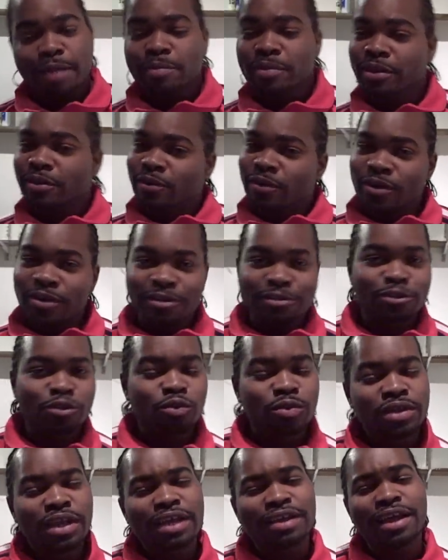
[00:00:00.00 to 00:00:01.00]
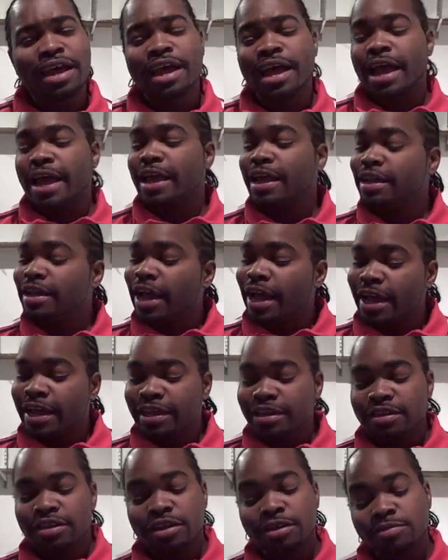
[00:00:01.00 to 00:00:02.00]
I be crunk too, cause I, I hate, I
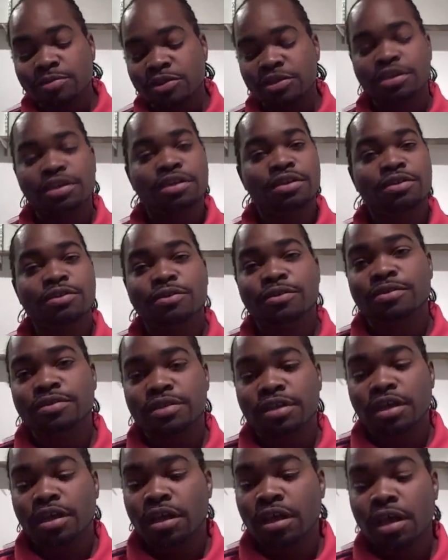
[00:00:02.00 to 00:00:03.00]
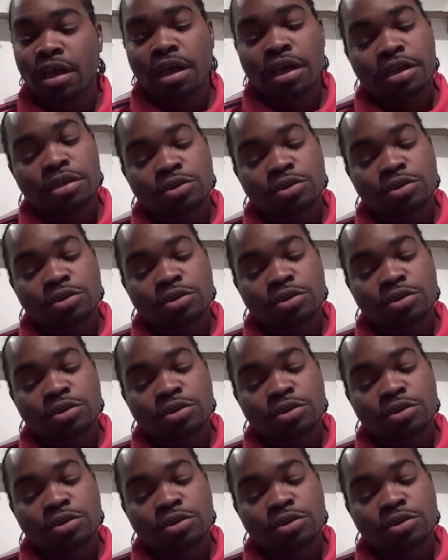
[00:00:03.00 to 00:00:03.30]
hate dumb shit, you know what I'm saying?